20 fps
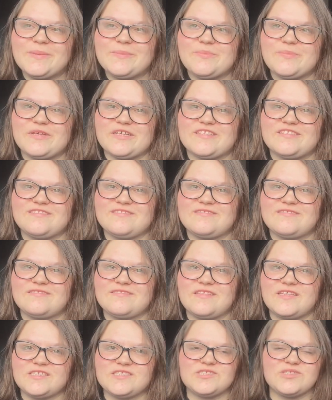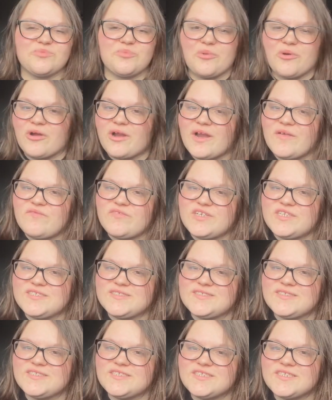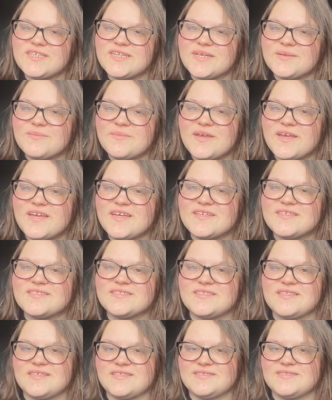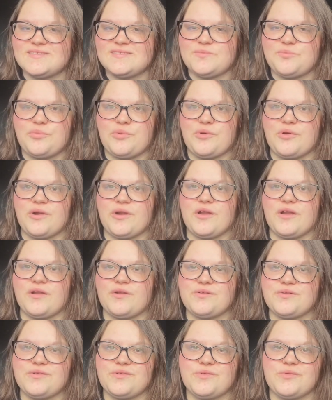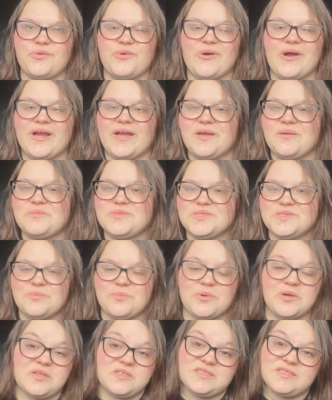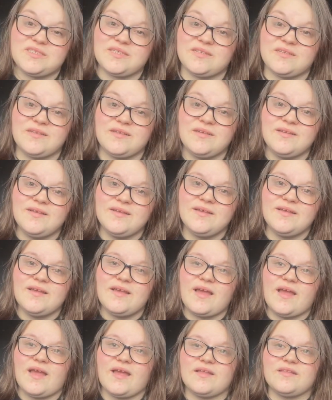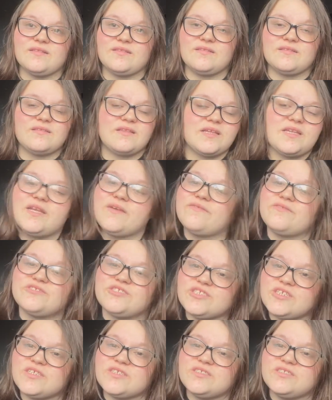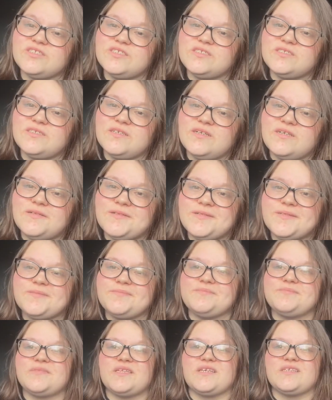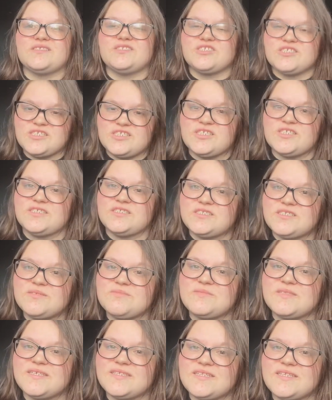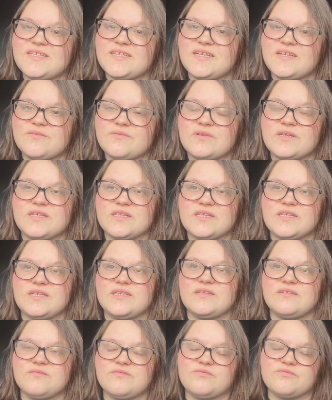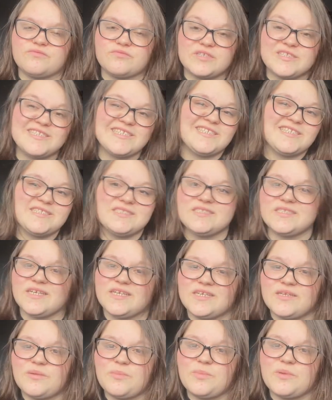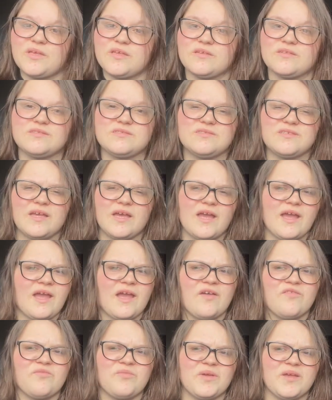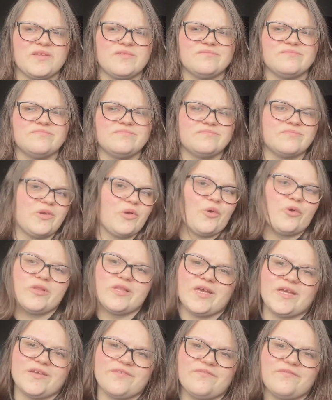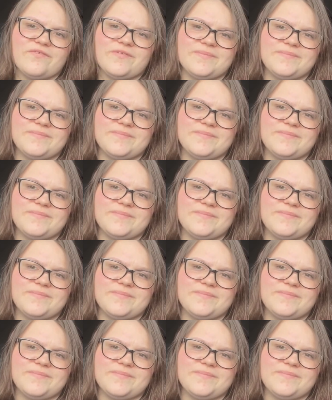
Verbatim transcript: But they support every decision I make, they support who I am as a person, and they never judge. And judging is something that I really, really dislike because I have been my whole life.